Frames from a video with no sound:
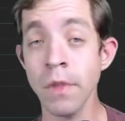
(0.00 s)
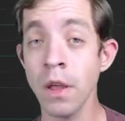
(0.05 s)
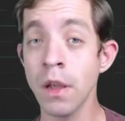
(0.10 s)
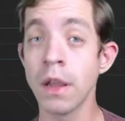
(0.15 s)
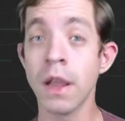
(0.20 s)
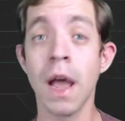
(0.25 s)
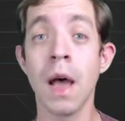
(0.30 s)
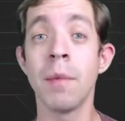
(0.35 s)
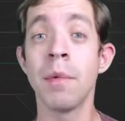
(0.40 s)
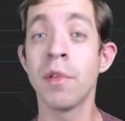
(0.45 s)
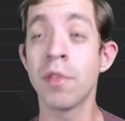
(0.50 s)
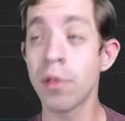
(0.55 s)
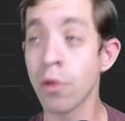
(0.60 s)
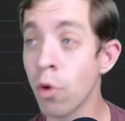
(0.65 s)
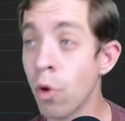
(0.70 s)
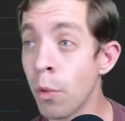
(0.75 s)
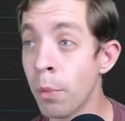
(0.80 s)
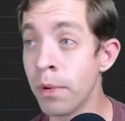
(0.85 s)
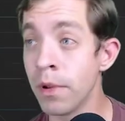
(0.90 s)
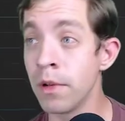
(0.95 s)
comments are
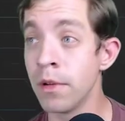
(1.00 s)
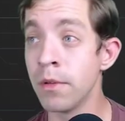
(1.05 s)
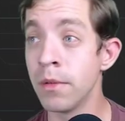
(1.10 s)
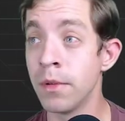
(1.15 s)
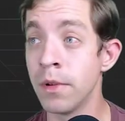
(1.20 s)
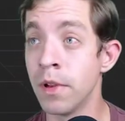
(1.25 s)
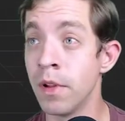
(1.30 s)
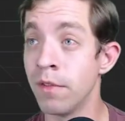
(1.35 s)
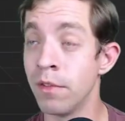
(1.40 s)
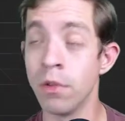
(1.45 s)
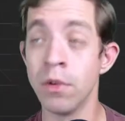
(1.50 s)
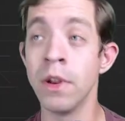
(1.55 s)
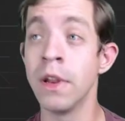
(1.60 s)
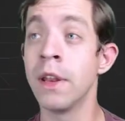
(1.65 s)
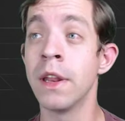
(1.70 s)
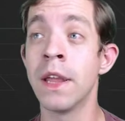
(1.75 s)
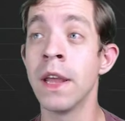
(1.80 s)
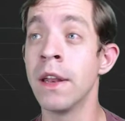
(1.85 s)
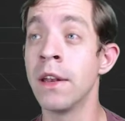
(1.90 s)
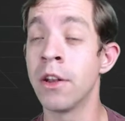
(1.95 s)
open. If you need
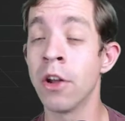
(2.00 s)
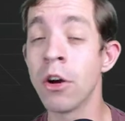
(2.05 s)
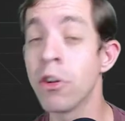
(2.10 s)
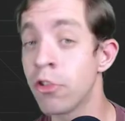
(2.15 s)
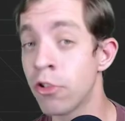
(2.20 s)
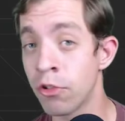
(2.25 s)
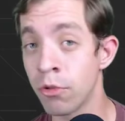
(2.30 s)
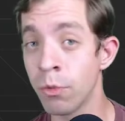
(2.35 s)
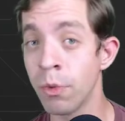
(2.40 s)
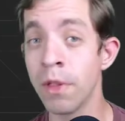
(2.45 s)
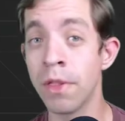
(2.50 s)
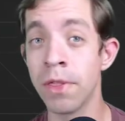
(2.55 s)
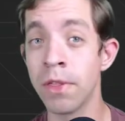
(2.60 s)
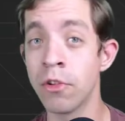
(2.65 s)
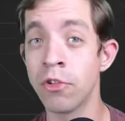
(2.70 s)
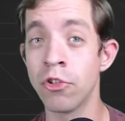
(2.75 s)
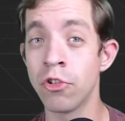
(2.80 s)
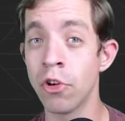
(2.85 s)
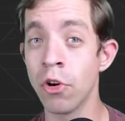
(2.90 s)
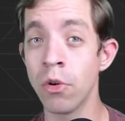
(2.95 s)
to get in touch with the
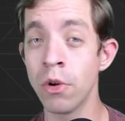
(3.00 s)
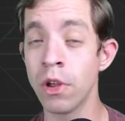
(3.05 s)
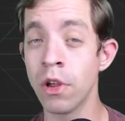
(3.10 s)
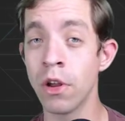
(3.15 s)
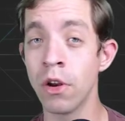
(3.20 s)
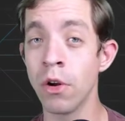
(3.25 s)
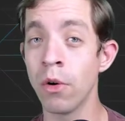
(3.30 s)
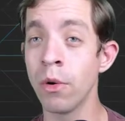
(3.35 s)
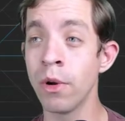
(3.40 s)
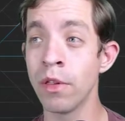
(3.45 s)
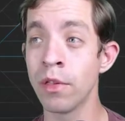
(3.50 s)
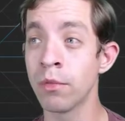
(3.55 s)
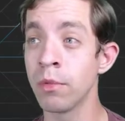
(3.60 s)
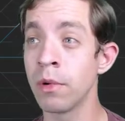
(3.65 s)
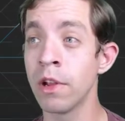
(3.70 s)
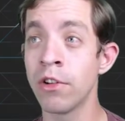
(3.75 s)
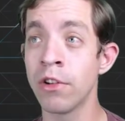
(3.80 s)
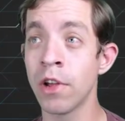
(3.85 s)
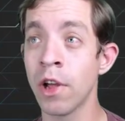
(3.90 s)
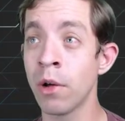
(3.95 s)
show, you can always
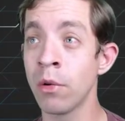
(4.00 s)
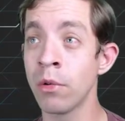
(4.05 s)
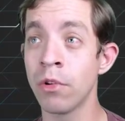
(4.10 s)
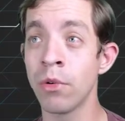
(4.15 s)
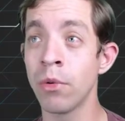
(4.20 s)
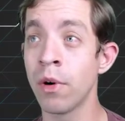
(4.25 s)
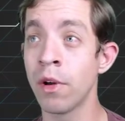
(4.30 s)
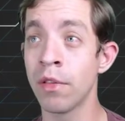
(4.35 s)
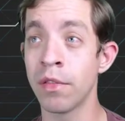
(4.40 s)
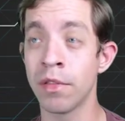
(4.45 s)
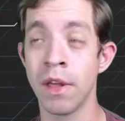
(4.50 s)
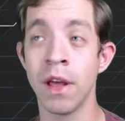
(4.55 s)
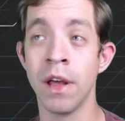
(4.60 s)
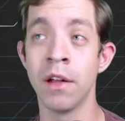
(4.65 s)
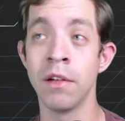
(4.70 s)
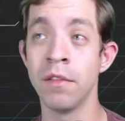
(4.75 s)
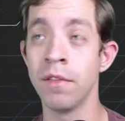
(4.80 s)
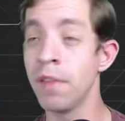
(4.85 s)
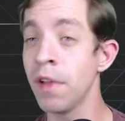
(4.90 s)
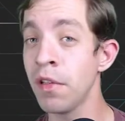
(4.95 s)
reach out to us
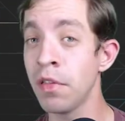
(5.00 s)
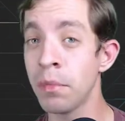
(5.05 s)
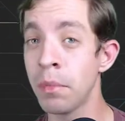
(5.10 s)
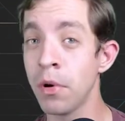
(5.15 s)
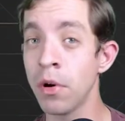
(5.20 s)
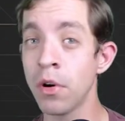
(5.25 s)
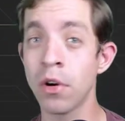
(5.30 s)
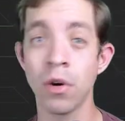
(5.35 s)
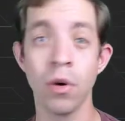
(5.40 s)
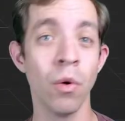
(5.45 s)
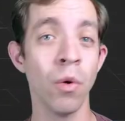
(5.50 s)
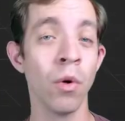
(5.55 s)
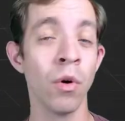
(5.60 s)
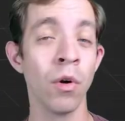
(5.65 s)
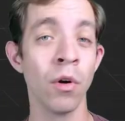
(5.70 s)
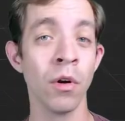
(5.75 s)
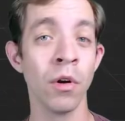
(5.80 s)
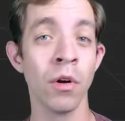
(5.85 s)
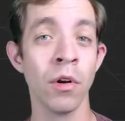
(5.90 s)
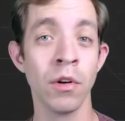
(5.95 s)
on Facebook
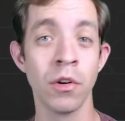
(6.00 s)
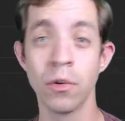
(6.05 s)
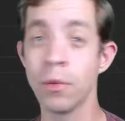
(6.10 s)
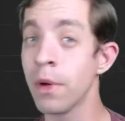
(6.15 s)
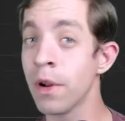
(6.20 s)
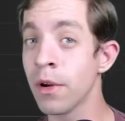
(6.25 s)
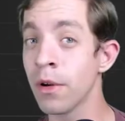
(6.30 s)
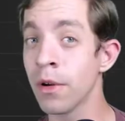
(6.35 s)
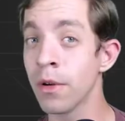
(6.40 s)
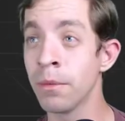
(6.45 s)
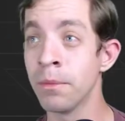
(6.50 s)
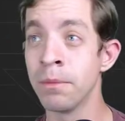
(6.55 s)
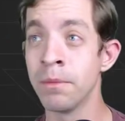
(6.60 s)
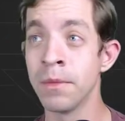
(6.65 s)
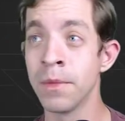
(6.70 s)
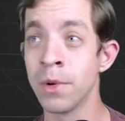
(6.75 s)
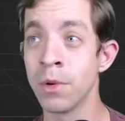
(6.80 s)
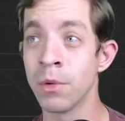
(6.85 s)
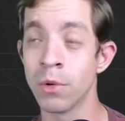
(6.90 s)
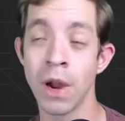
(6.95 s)
or Twitter
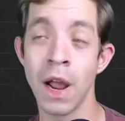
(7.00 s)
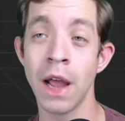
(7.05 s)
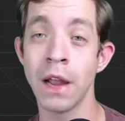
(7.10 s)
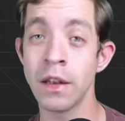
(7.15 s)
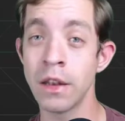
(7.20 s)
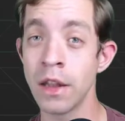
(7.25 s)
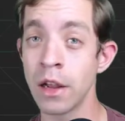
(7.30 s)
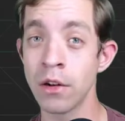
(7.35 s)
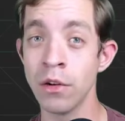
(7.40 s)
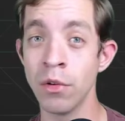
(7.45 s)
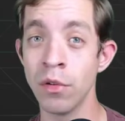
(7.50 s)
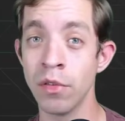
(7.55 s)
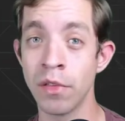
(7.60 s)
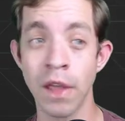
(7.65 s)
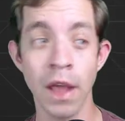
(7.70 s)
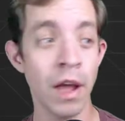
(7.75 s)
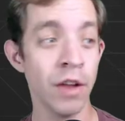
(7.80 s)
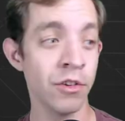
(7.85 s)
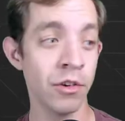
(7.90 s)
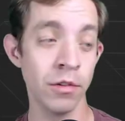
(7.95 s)
or at
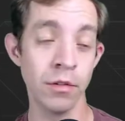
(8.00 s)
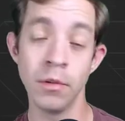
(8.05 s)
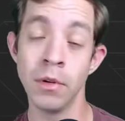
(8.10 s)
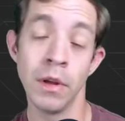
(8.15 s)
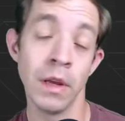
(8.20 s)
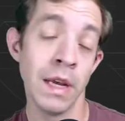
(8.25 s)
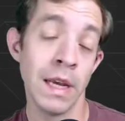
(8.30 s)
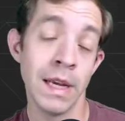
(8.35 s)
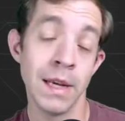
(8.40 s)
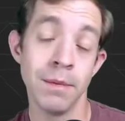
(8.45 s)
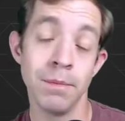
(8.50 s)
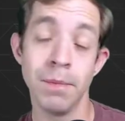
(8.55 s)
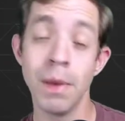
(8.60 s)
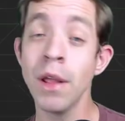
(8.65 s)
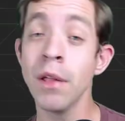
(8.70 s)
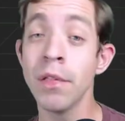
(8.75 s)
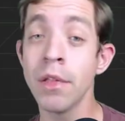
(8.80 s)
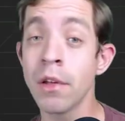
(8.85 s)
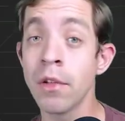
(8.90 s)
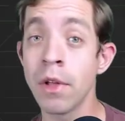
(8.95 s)
TechNewsGadget,
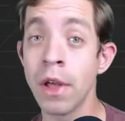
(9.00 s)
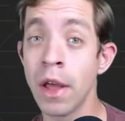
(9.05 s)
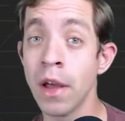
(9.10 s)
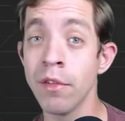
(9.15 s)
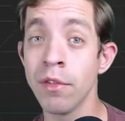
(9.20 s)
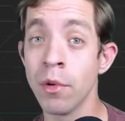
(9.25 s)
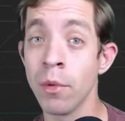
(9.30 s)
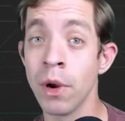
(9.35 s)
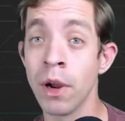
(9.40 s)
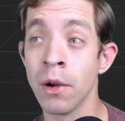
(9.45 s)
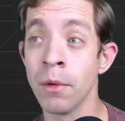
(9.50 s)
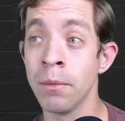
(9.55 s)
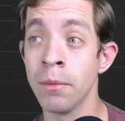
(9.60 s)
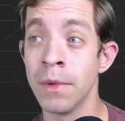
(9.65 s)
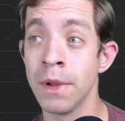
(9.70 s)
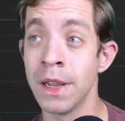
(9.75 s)
basically everywhere.